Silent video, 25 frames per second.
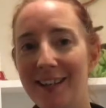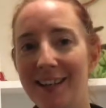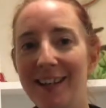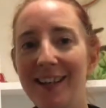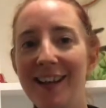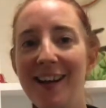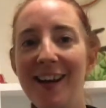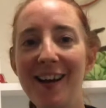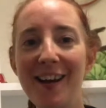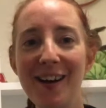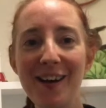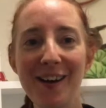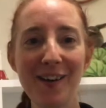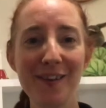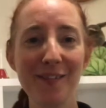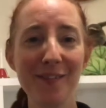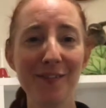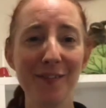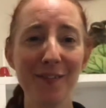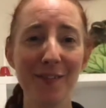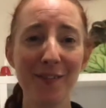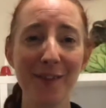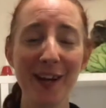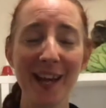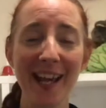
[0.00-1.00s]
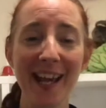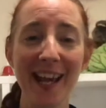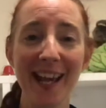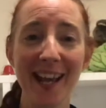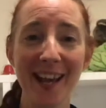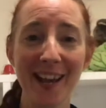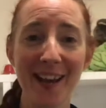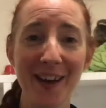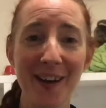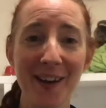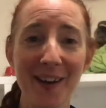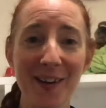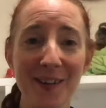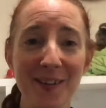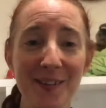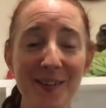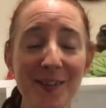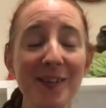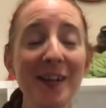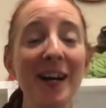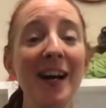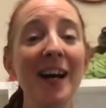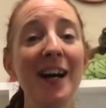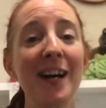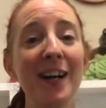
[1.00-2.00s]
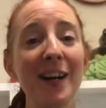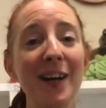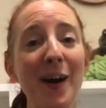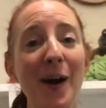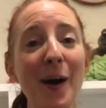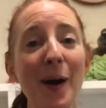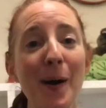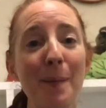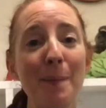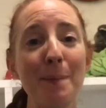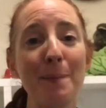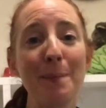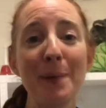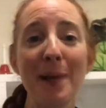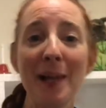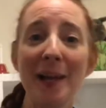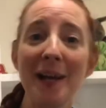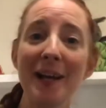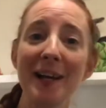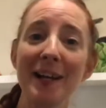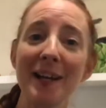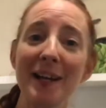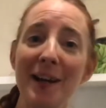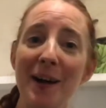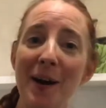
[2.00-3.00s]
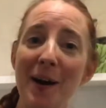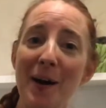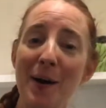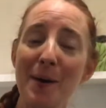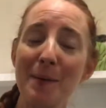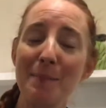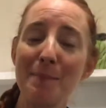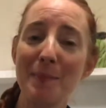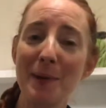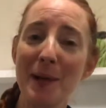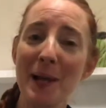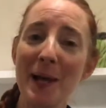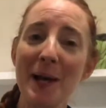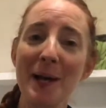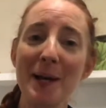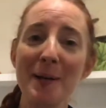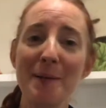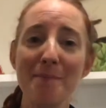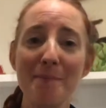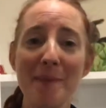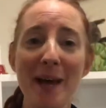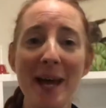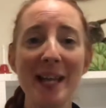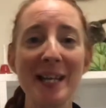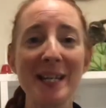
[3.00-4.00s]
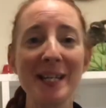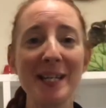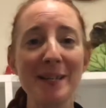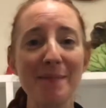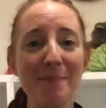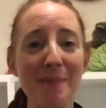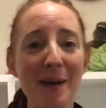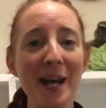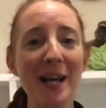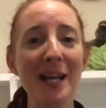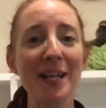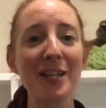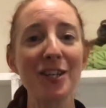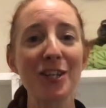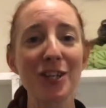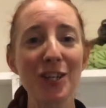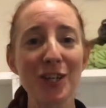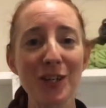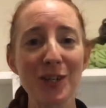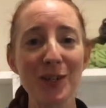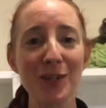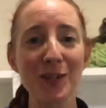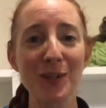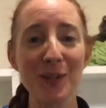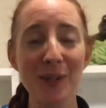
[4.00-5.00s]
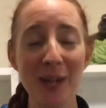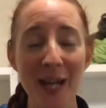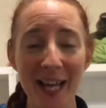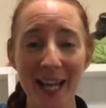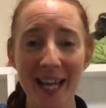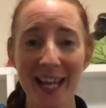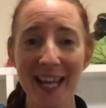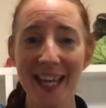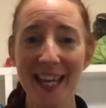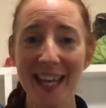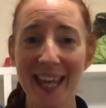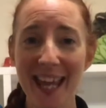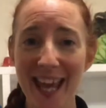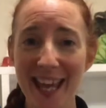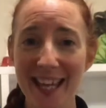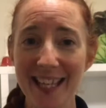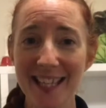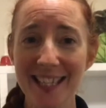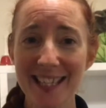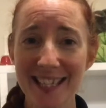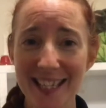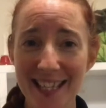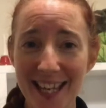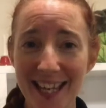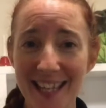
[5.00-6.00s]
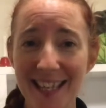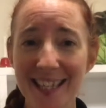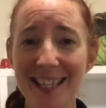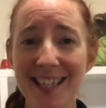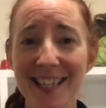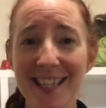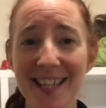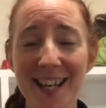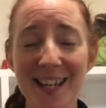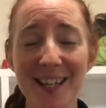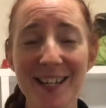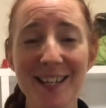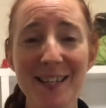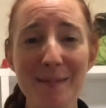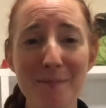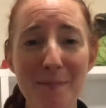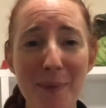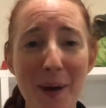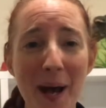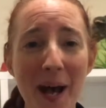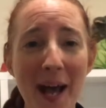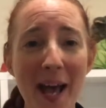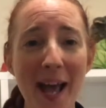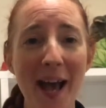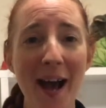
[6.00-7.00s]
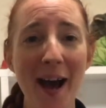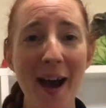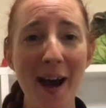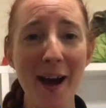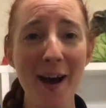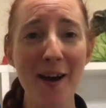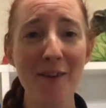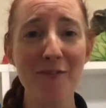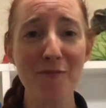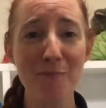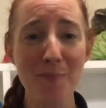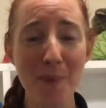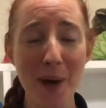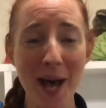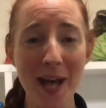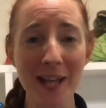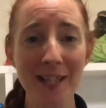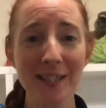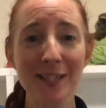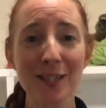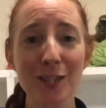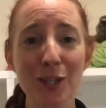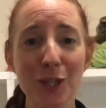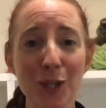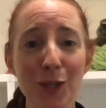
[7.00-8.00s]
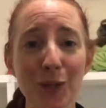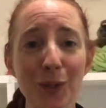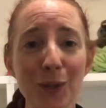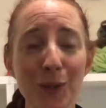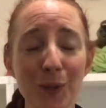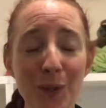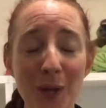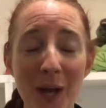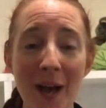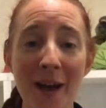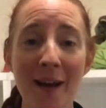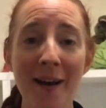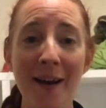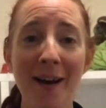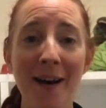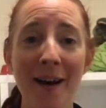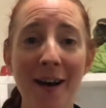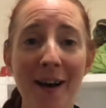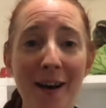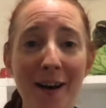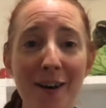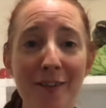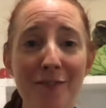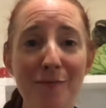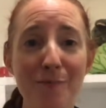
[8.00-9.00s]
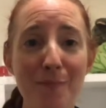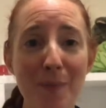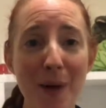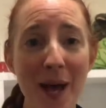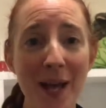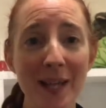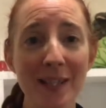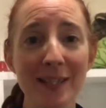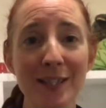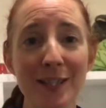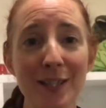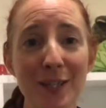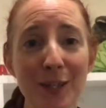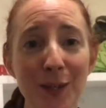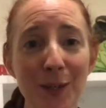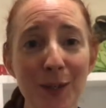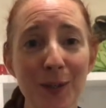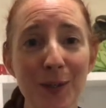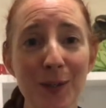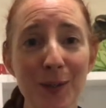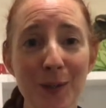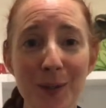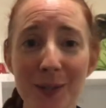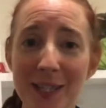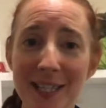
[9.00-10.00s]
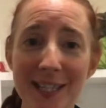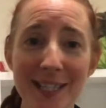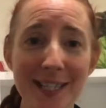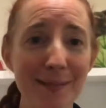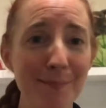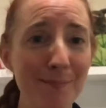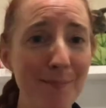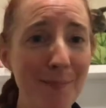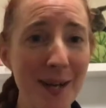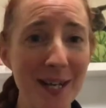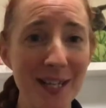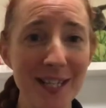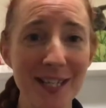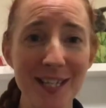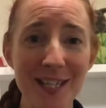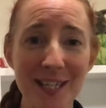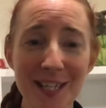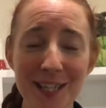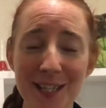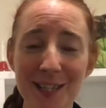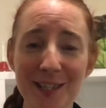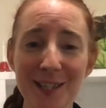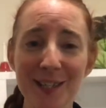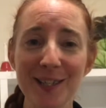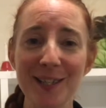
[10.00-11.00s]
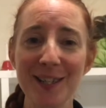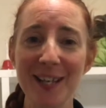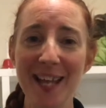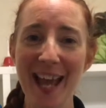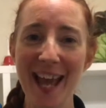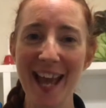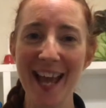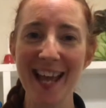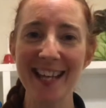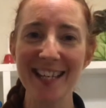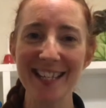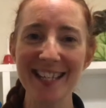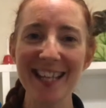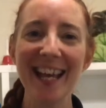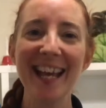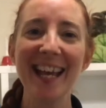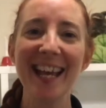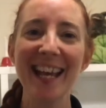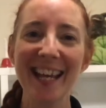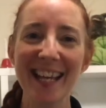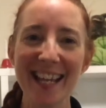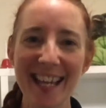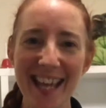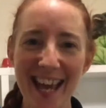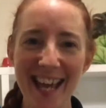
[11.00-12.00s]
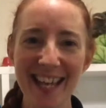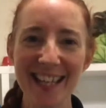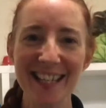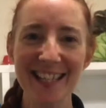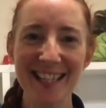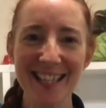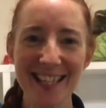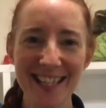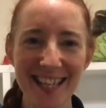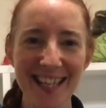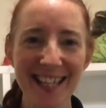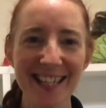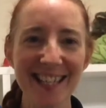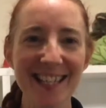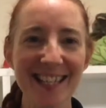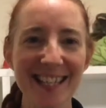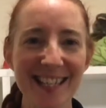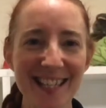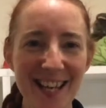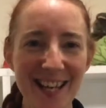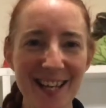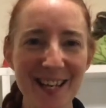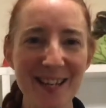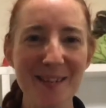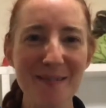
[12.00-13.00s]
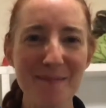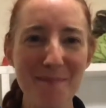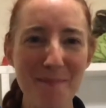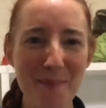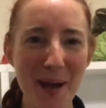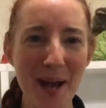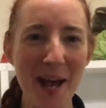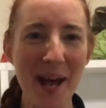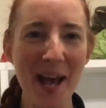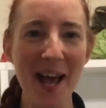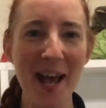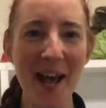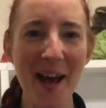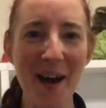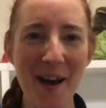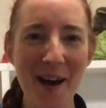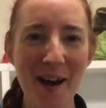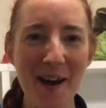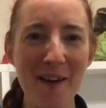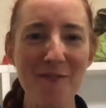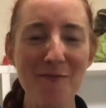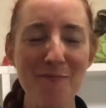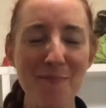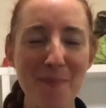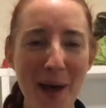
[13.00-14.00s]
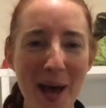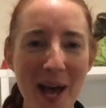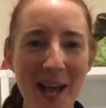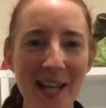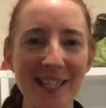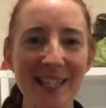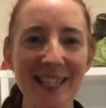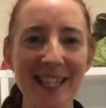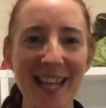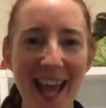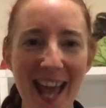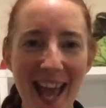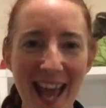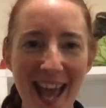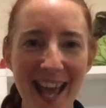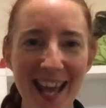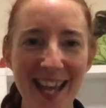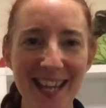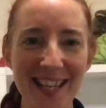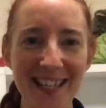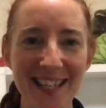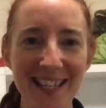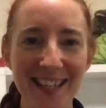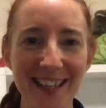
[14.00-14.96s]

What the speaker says: Off we go, cobbler, cobbler, mend my shoe. Get it done by 2:30. 2:30 is much too late. Get it done by 8:30.